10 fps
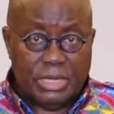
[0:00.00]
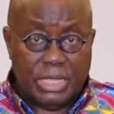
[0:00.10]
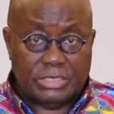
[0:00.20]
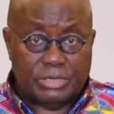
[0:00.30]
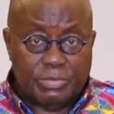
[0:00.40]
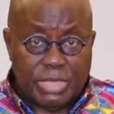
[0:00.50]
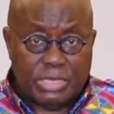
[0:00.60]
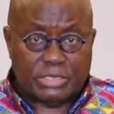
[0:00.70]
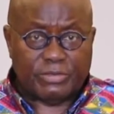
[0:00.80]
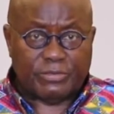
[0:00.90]
as a
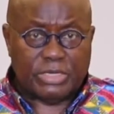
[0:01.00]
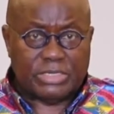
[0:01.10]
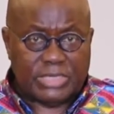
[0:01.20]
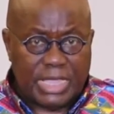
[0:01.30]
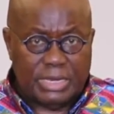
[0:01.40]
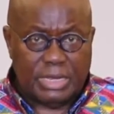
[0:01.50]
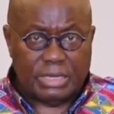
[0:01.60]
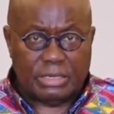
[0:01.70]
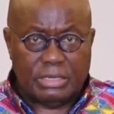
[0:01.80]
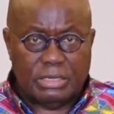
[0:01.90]
means of
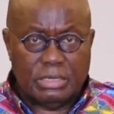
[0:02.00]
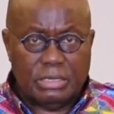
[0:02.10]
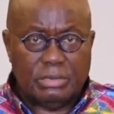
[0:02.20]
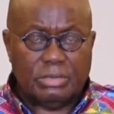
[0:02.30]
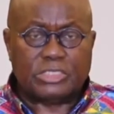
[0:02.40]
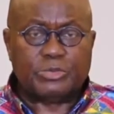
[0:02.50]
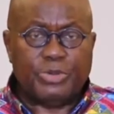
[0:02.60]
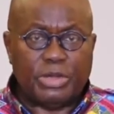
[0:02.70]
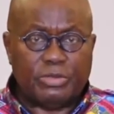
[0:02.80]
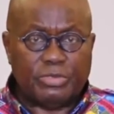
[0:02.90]
containing the
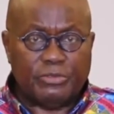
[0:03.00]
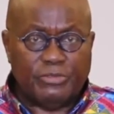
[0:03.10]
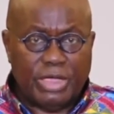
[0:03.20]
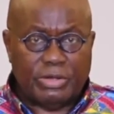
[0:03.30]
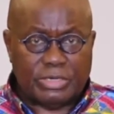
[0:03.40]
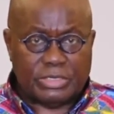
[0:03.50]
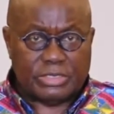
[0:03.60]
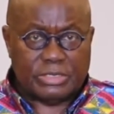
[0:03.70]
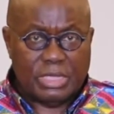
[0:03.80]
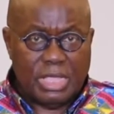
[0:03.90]
spread of the
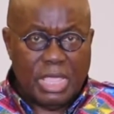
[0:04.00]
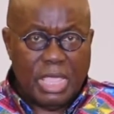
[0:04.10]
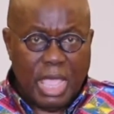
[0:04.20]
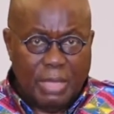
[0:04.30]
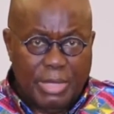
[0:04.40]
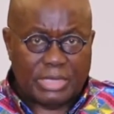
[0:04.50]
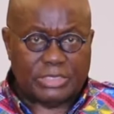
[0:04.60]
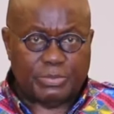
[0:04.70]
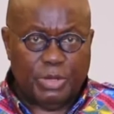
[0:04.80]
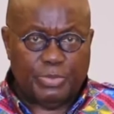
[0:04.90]
virus
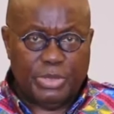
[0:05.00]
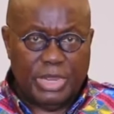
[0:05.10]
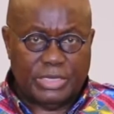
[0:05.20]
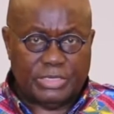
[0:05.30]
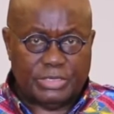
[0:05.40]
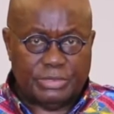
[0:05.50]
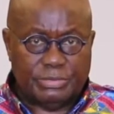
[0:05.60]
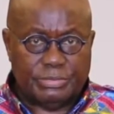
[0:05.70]
amongst the population.